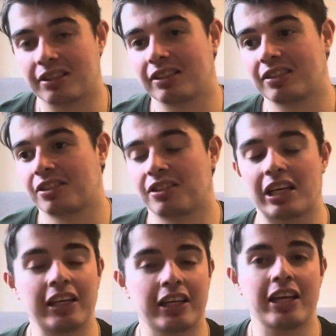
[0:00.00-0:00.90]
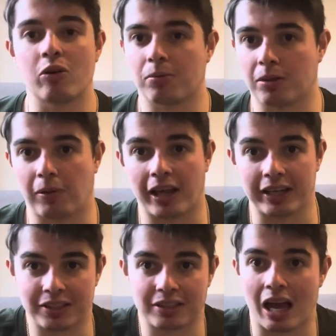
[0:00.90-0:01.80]
stinking up the
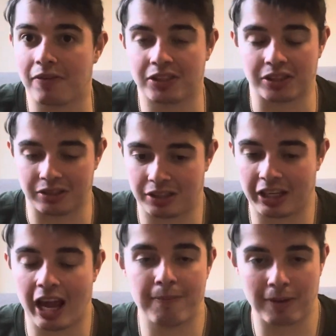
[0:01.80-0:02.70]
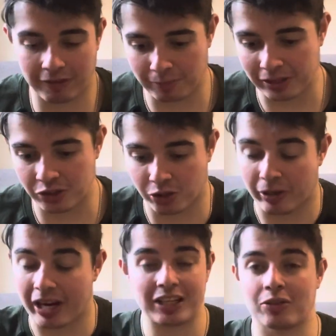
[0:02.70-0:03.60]
place ever since he came back from
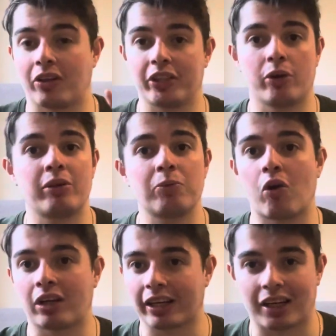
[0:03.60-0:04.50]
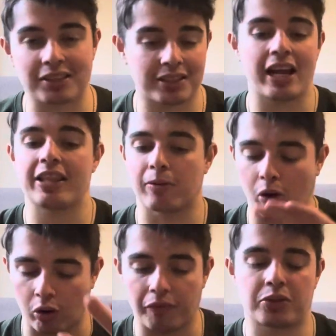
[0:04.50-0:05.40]
injury. And he's not the only one, like I say, there
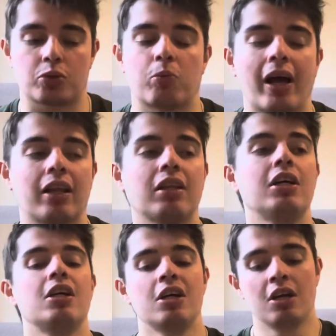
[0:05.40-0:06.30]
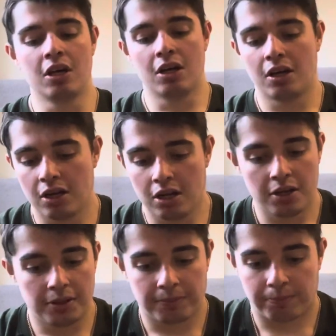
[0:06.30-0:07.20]
are others as well.
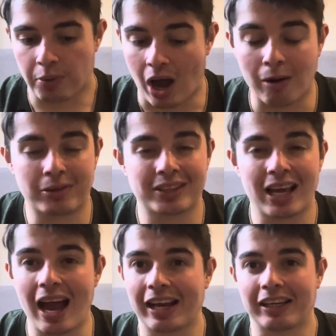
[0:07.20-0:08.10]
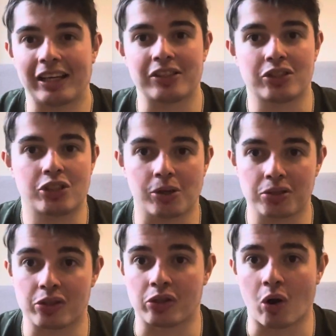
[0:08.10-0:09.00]
But our attack is
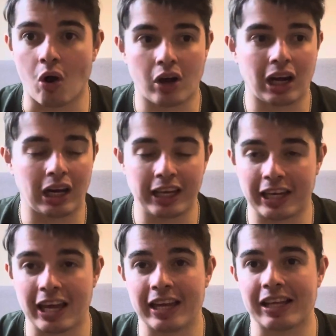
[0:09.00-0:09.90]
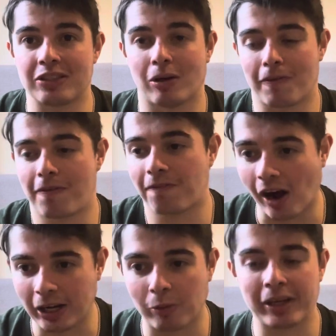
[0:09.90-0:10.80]
just not clicking. It's not
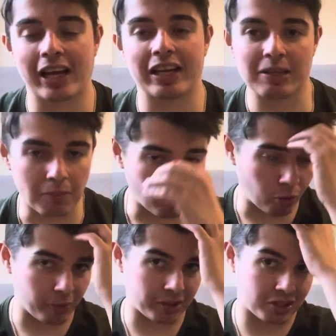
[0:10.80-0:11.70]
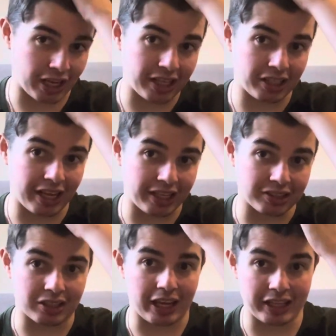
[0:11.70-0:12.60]
firing anymore.
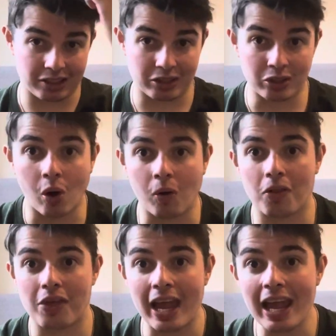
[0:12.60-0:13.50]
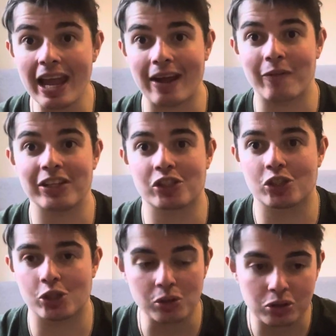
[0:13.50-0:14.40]
It's not there. It's
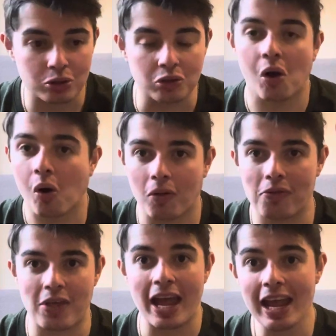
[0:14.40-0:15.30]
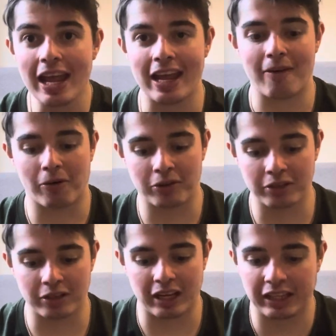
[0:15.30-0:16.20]
just not there.
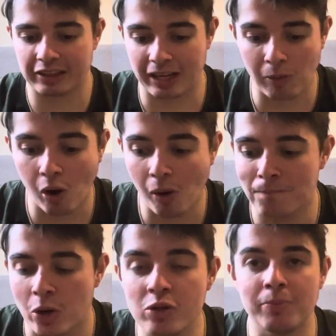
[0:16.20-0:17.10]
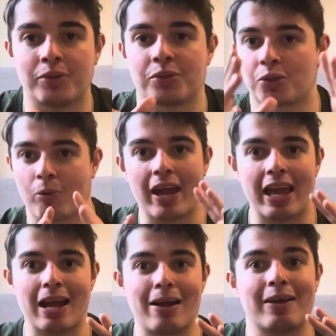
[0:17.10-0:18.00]
And there are moments
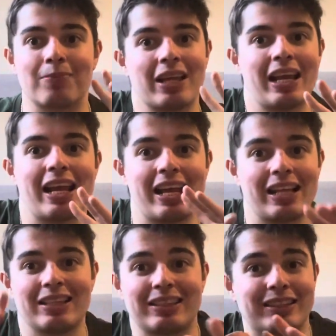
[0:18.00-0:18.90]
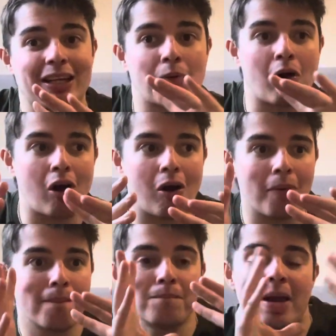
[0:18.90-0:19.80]
where there
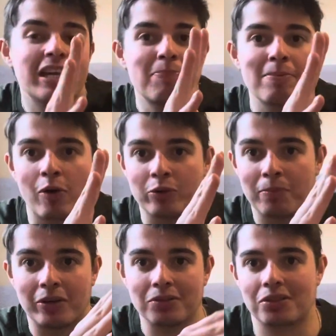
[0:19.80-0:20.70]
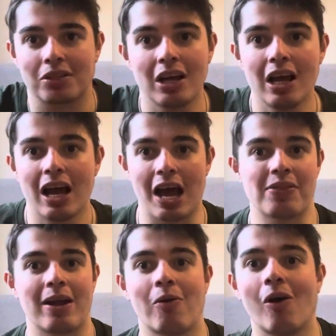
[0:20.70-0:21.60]
are maybe moments.
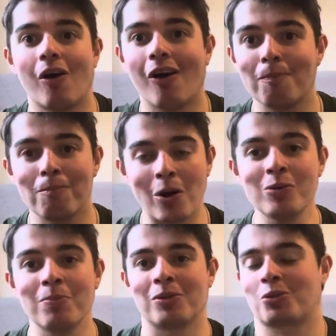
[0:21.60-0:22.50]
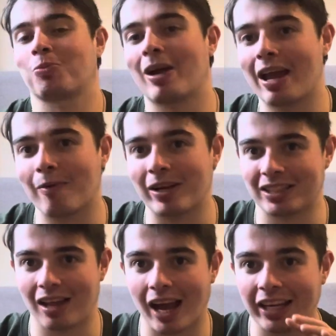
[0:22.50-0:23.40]
And there are moments where
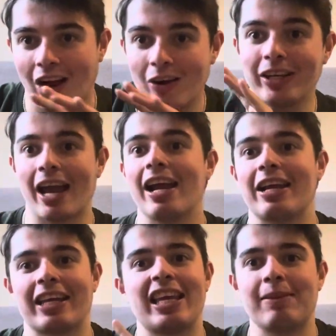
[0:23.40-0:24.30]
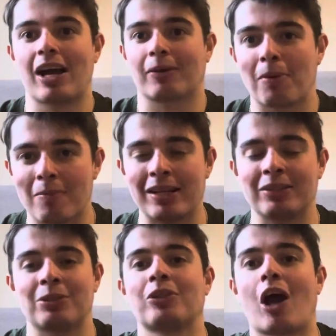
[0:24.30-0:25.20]
it's like, okay, keep that
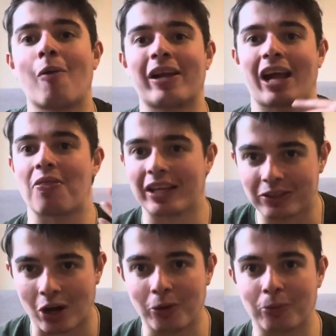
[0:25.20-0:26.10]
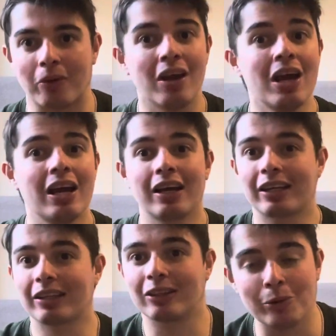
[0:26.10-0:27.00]
momentum going. And they don't.
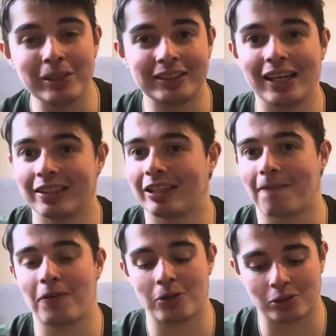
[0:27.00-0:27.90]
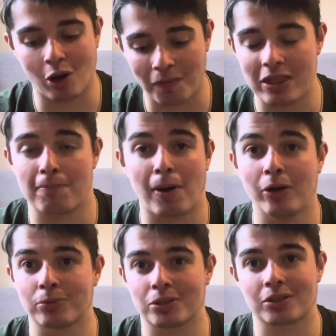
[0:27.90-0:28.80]
Luis Diaz in that first half hit the
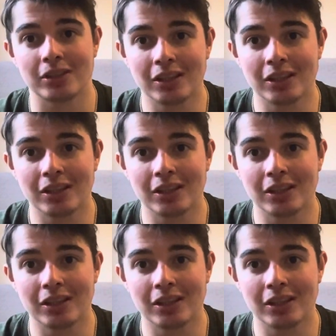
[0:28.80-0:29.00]
post.